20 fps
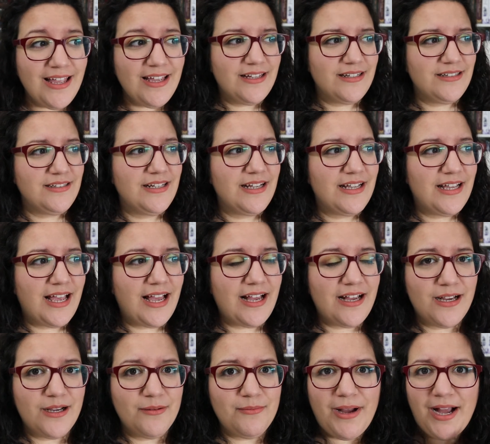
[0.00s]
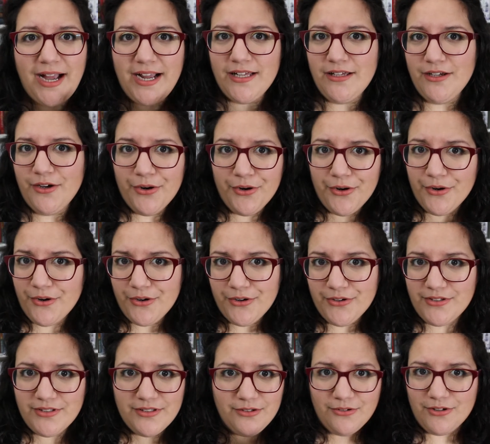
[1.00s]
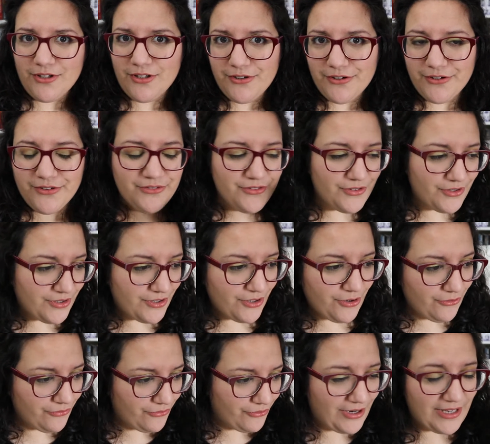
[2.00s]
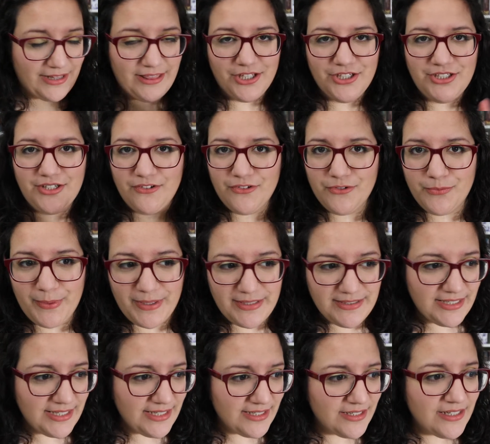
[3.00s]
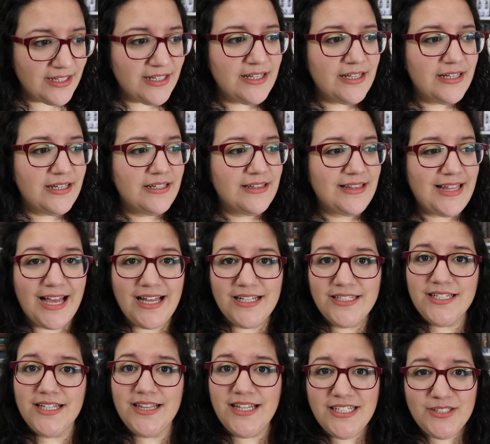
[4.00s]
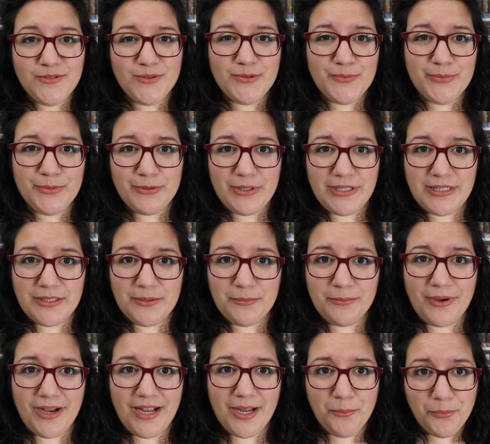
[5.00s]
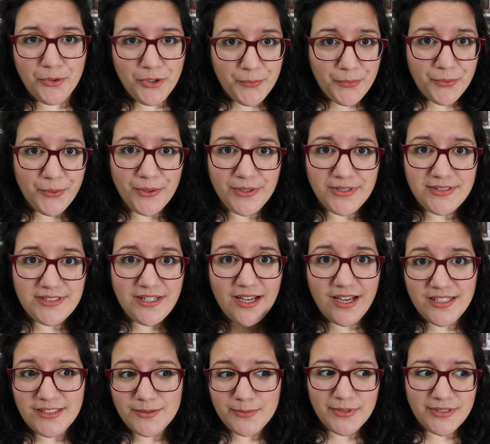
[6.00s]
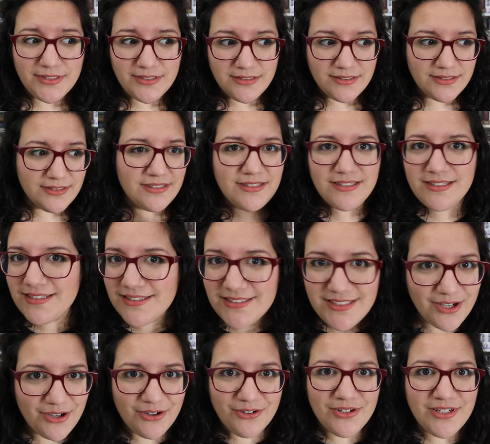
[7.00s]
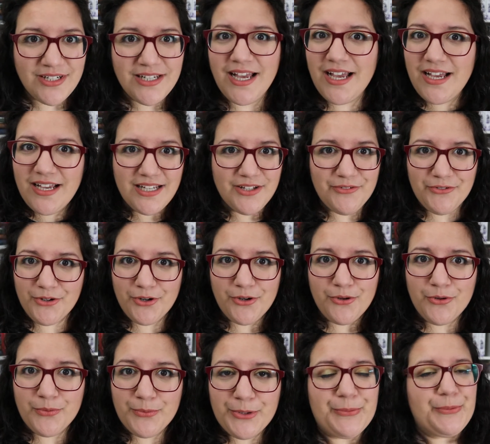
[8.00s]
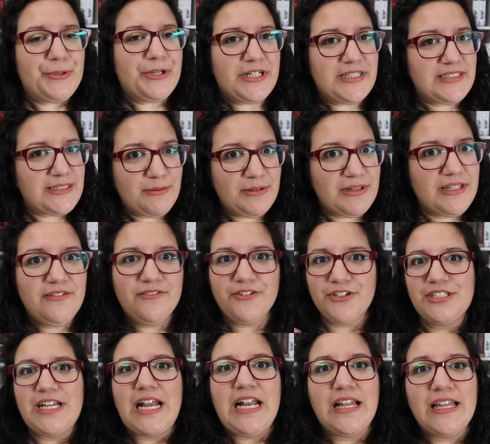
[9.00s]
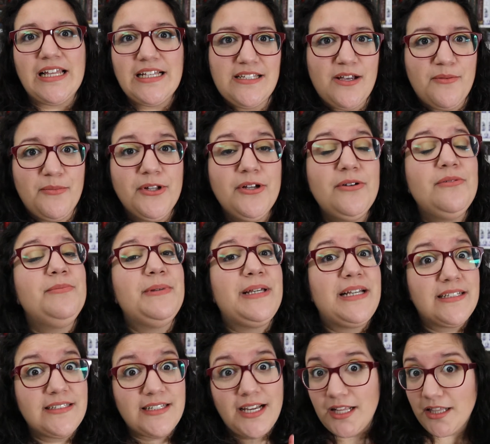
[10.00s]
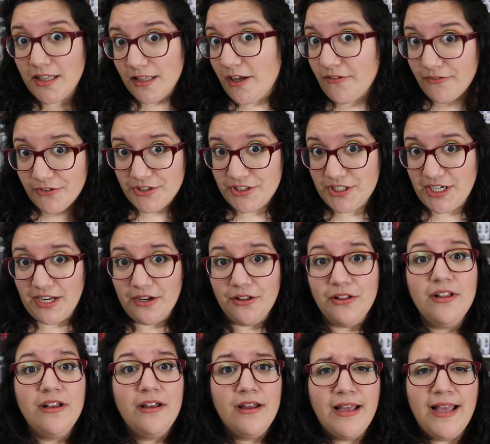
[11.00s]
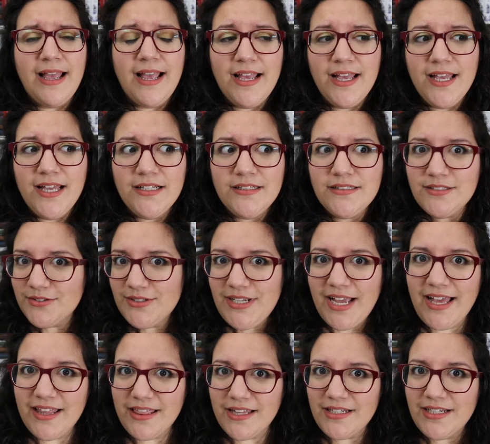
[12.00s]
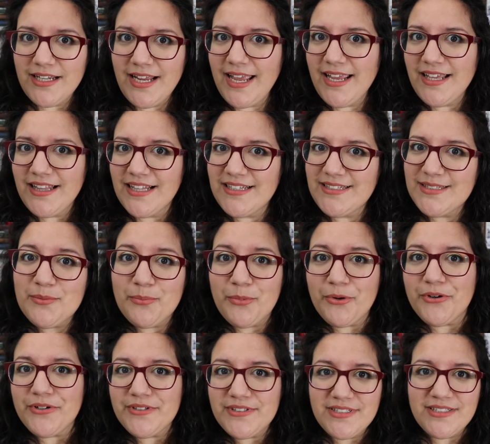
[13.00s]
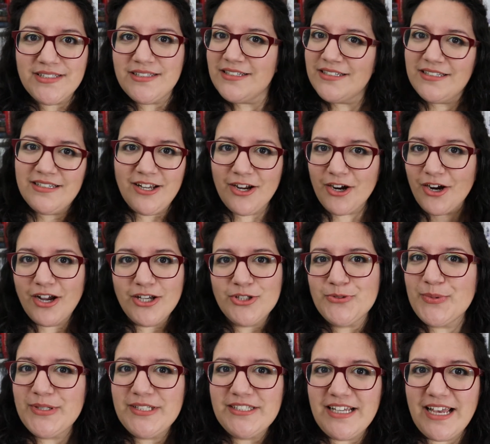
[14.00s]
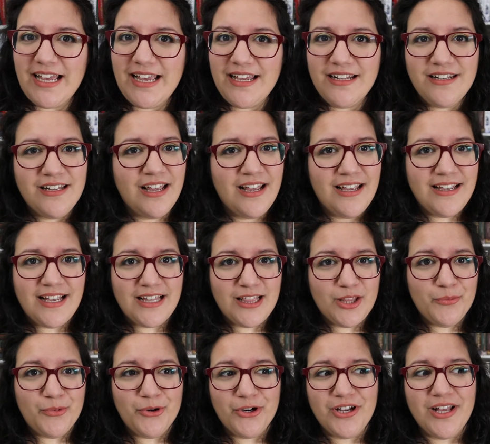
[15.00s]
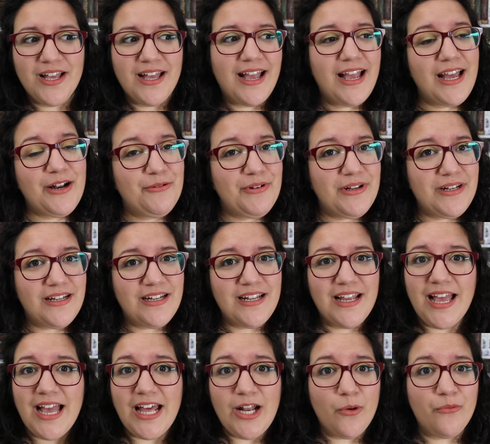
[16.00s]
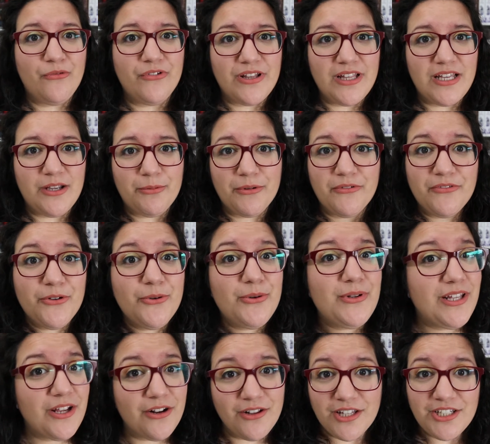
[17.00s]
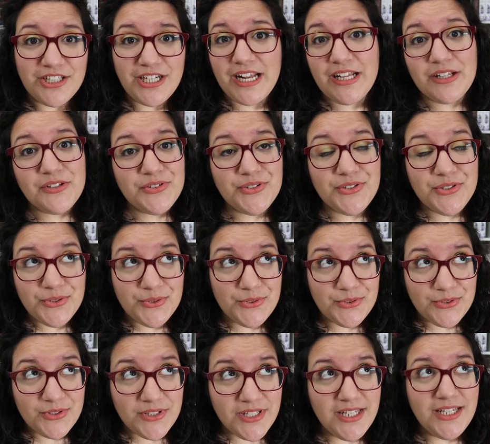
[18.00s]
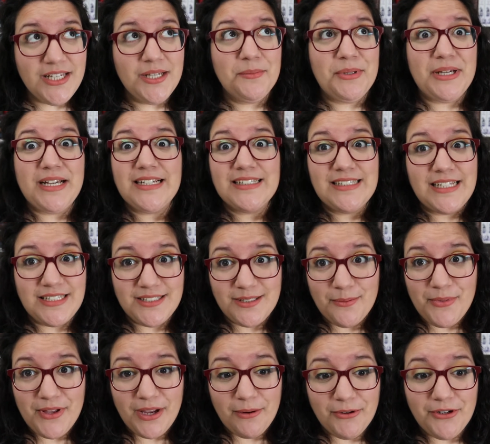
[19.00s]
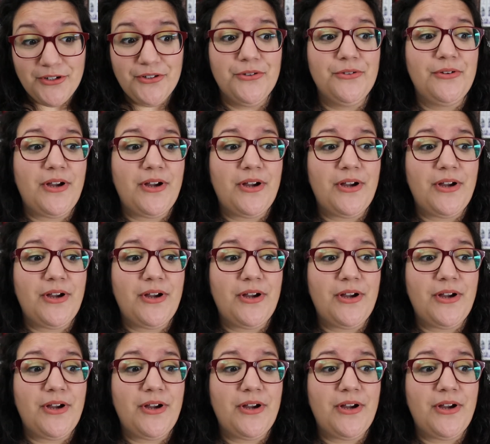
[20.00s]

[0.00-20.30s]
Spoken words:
And I heard or learned over at the Shelf Space Inn that this was written by Bookborn's husband. So, if you don't know who Bookborn is, I will leave her channel link down below because I love her channel. And so yeah, I thought, hey, let's support her husband and get the book and read it and hopefully review it here on the channel soon, because that is something I want to do.